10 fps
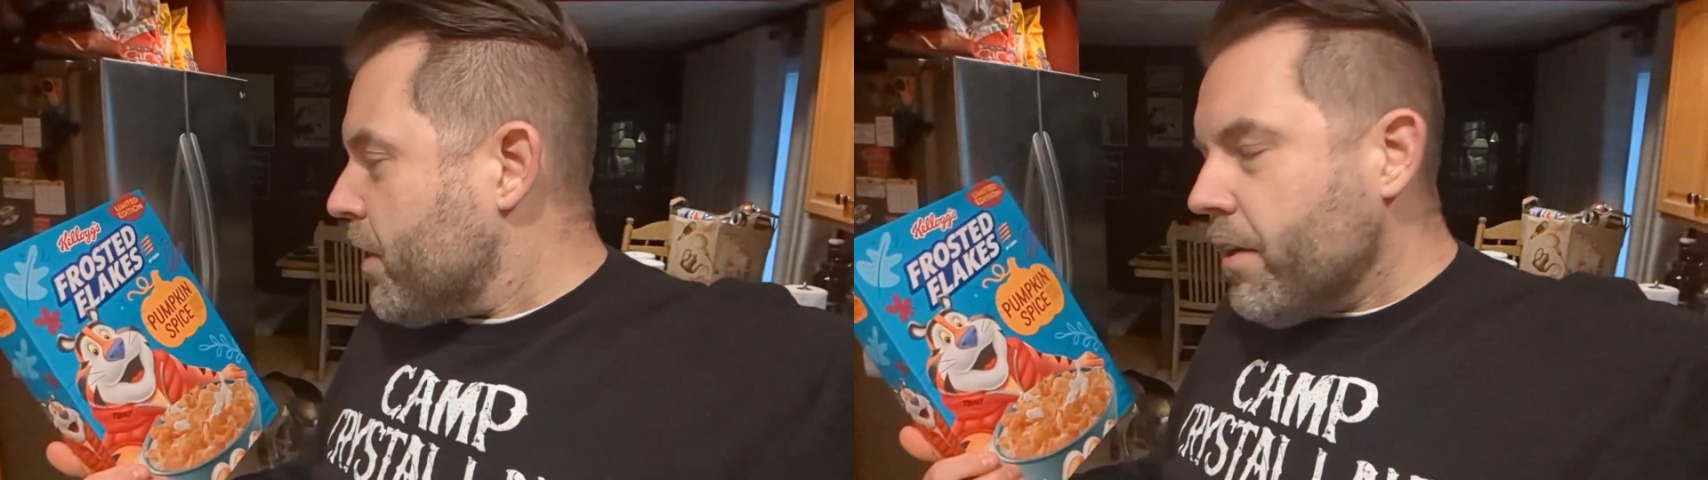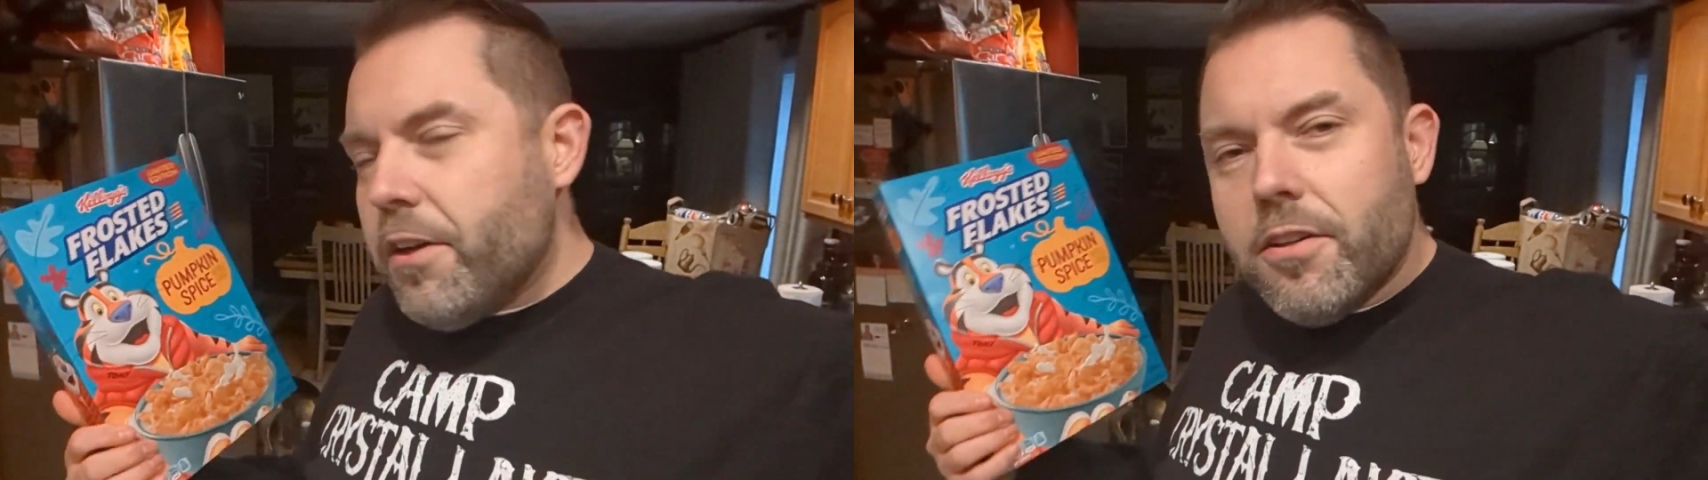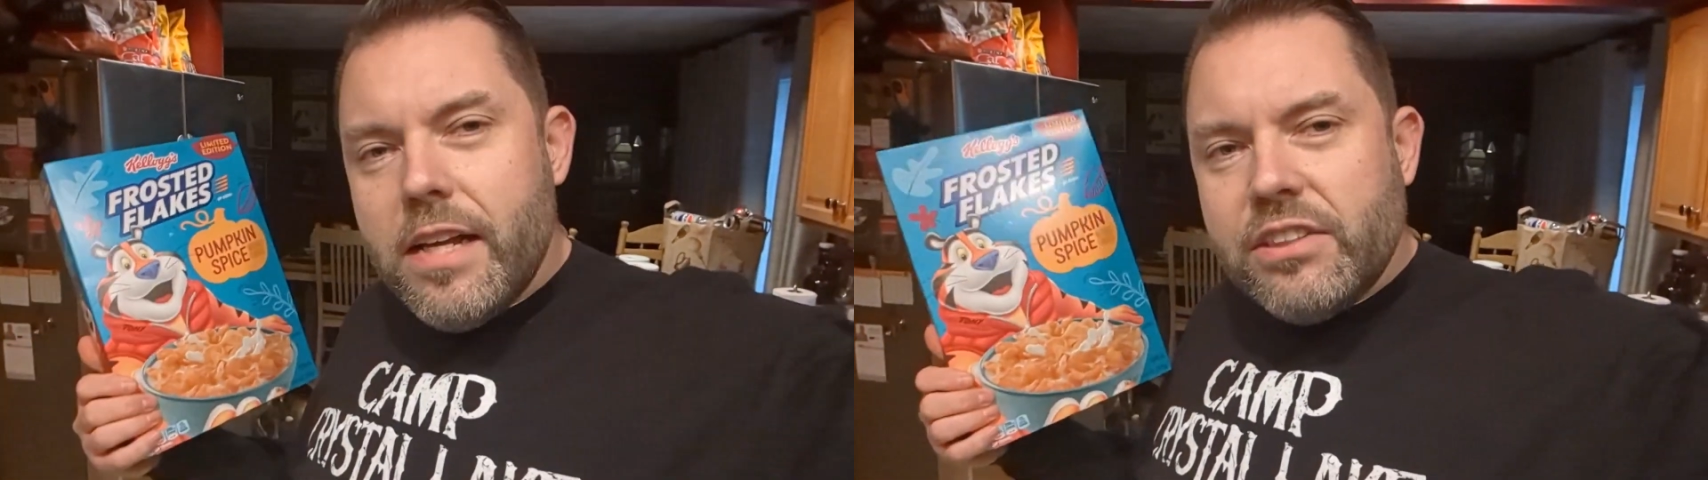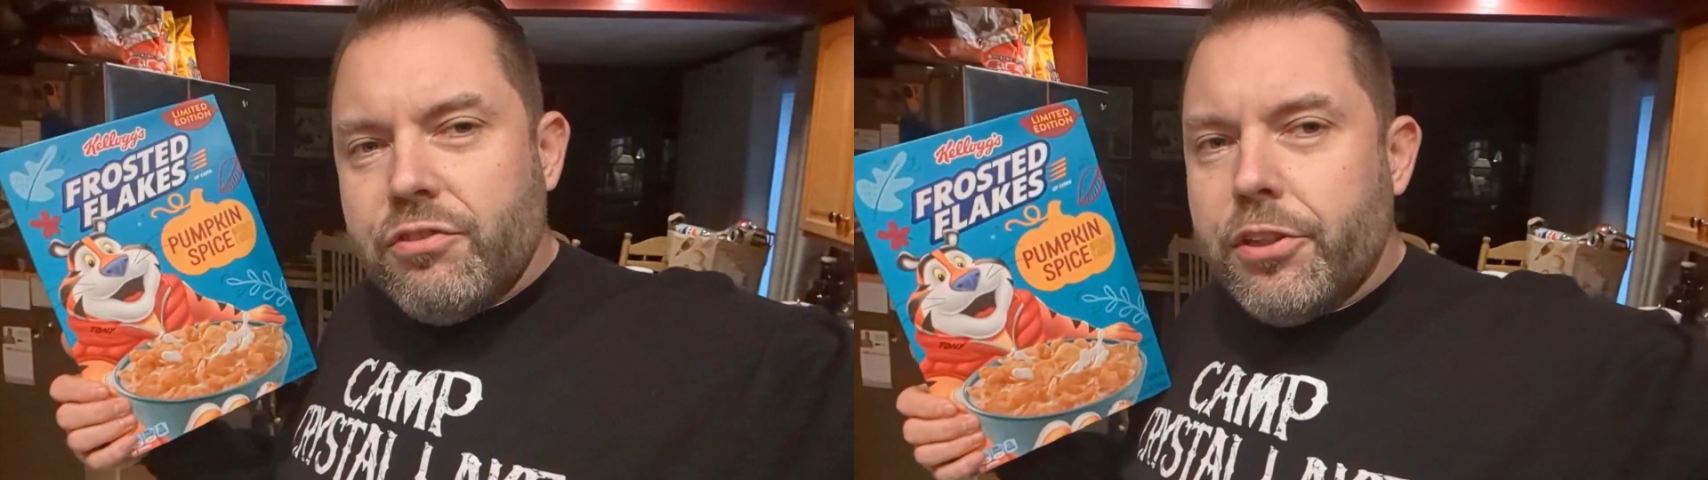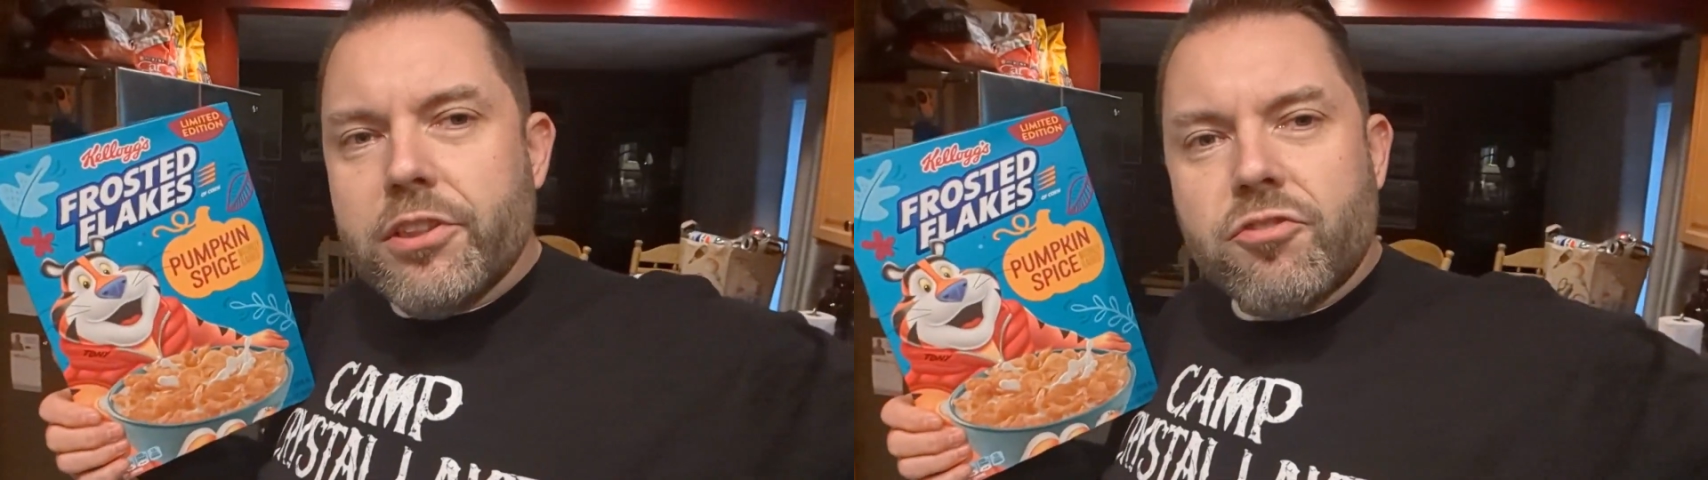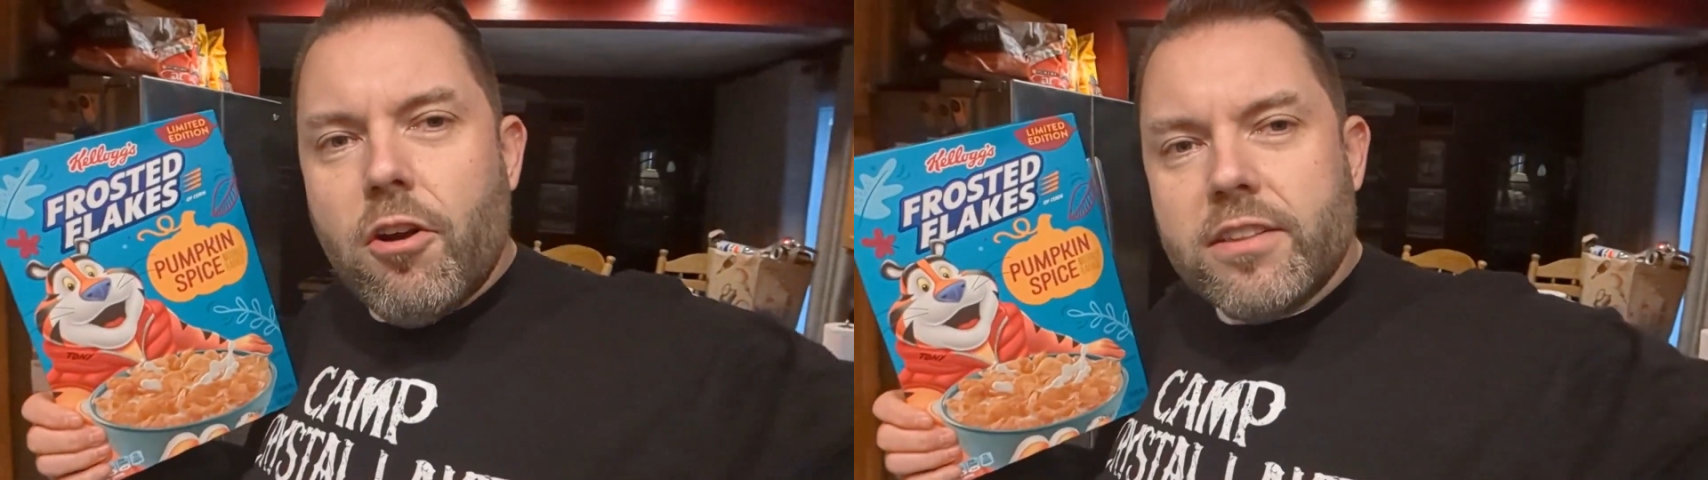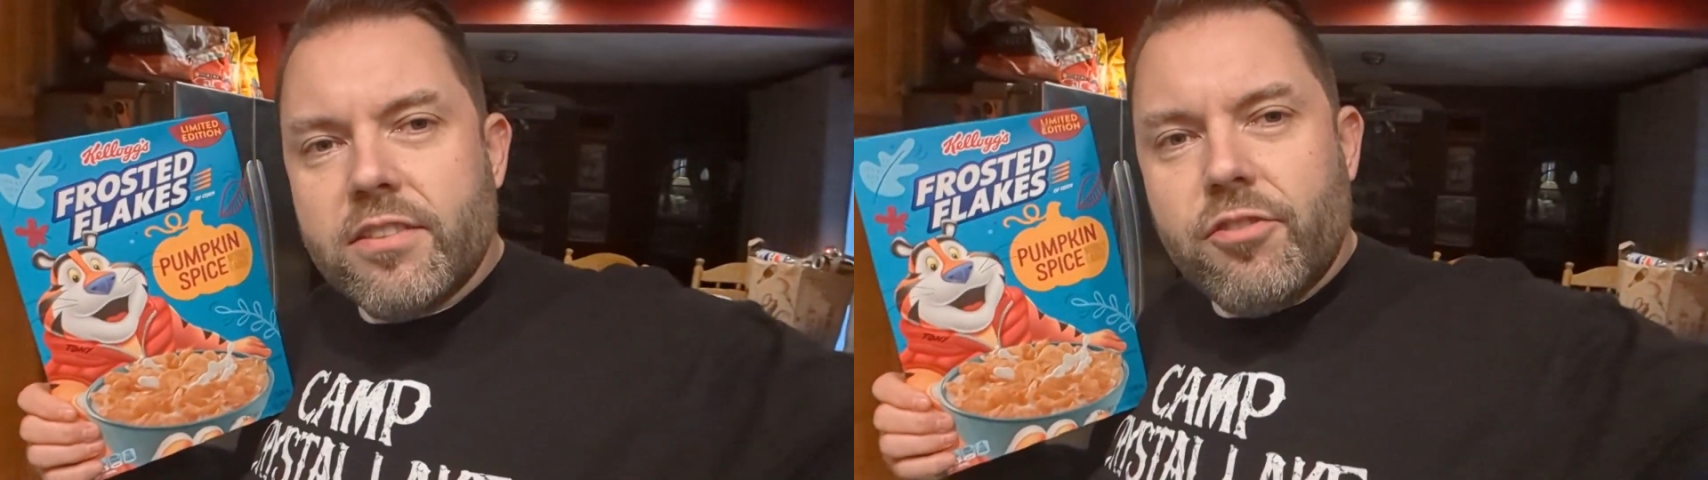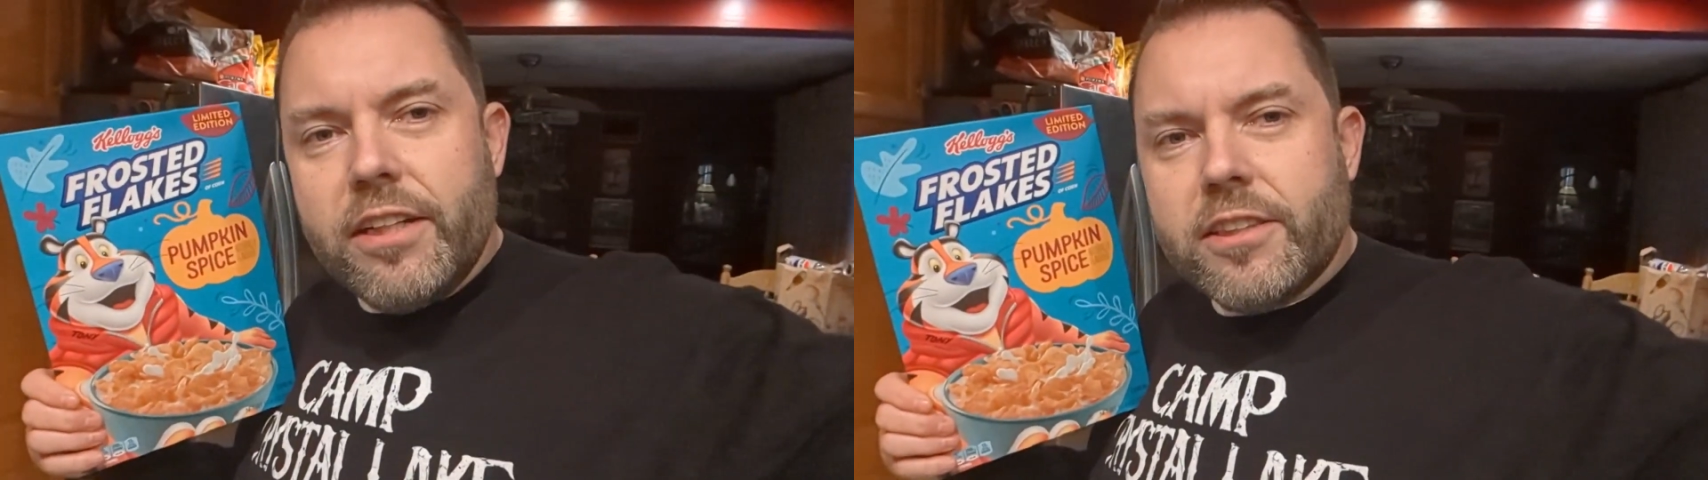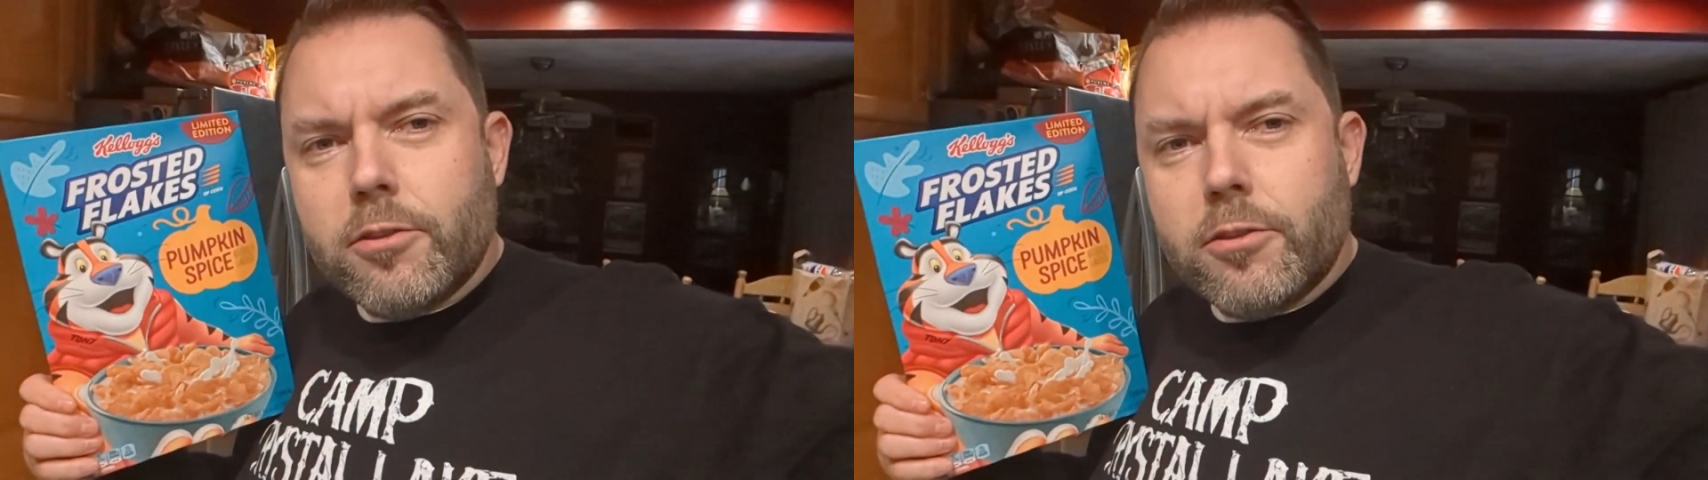The last few years Frosted Flakes